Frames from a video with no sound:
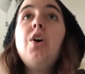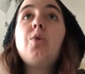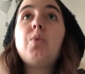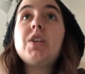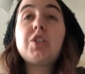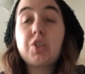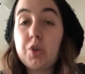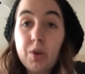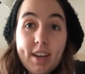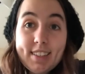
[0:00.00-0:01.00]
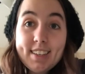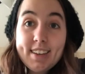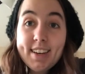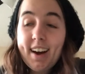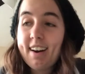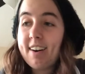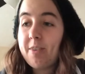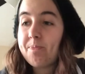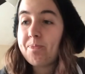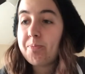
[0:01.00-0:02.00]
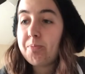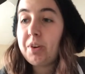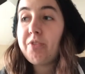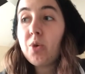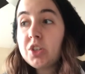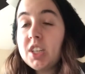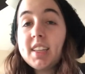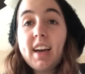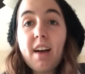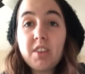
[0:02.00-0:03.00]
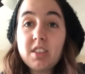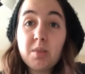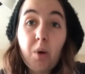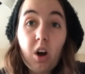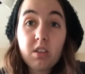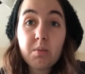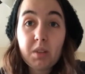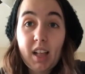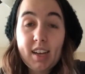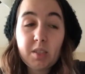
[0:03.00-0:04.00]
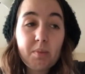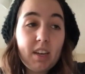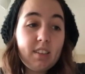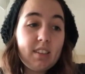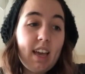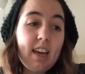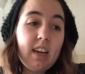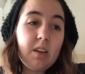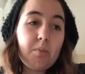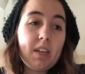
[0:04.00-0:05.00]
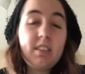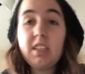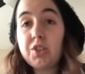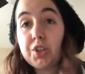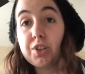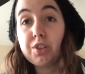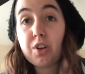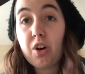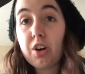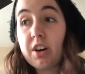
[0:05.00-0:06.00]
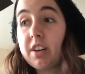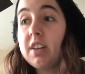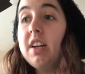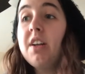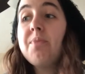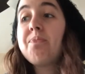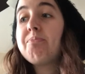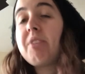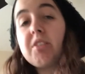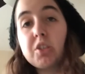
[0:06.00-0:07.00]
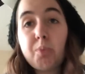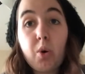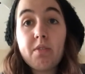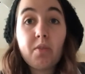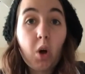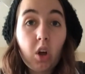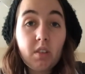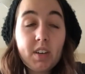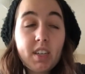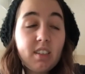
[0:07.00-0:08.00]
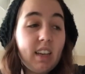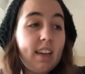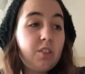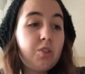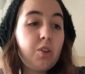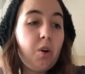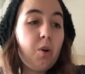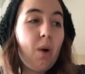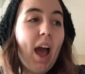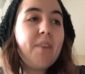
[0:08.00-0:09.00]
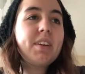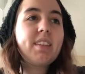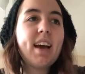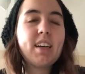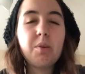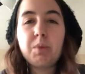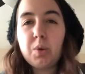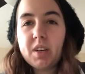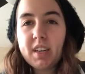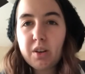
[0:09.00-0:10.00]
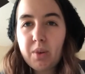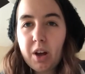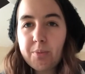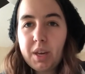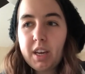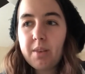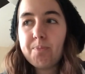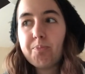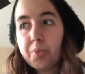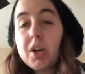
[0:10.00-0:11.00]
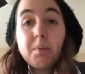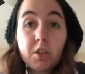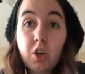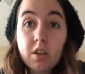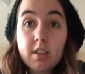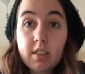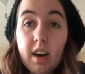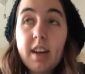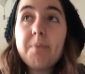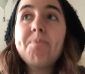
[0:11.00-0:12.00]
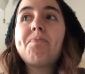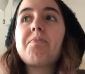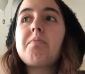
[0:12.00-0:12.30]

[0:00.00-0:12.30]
which is crazy. Um, but fortunately, I've got some awesome classmates and my teachers are very supportive of all of us. And so having that community around me pretty much all the time